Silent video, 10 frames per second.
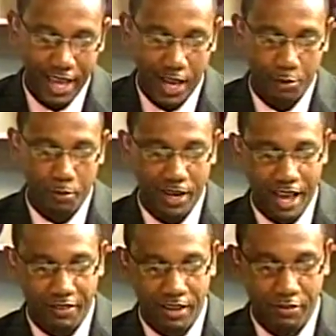And we've been
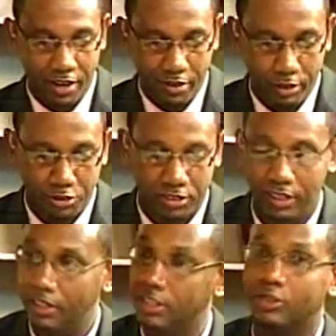having a very
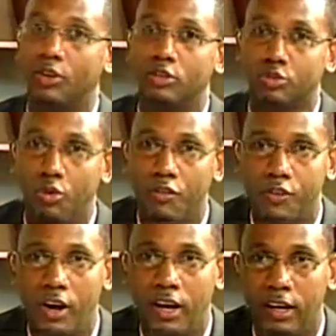interesting discourse so
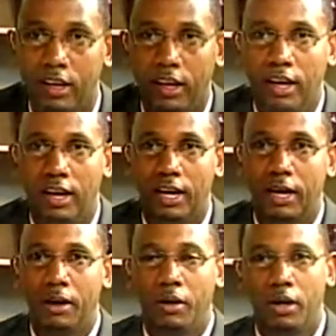far.
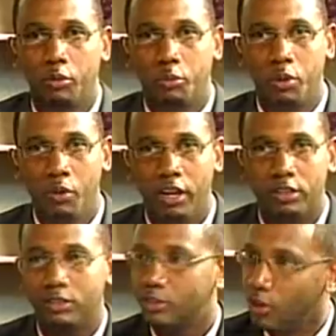We want
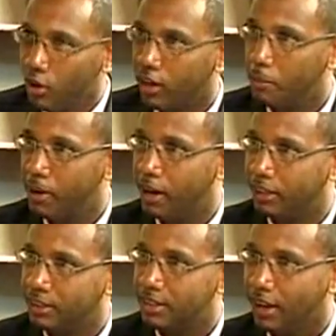to talk
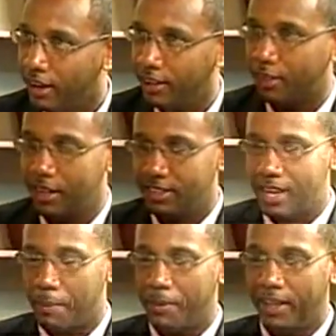about other things
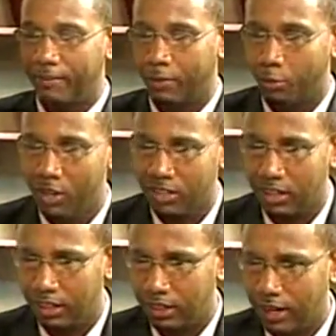happening
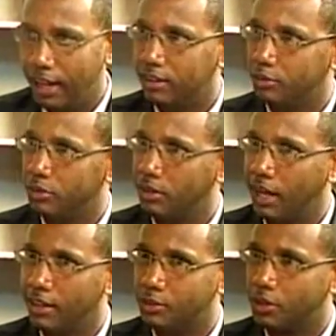recently.
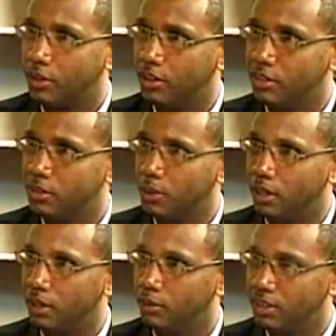Last week or this week?
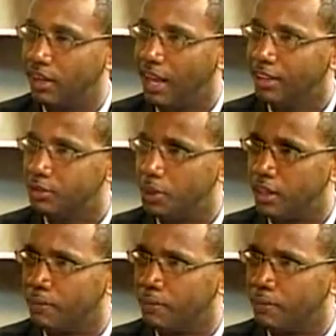Was it last week?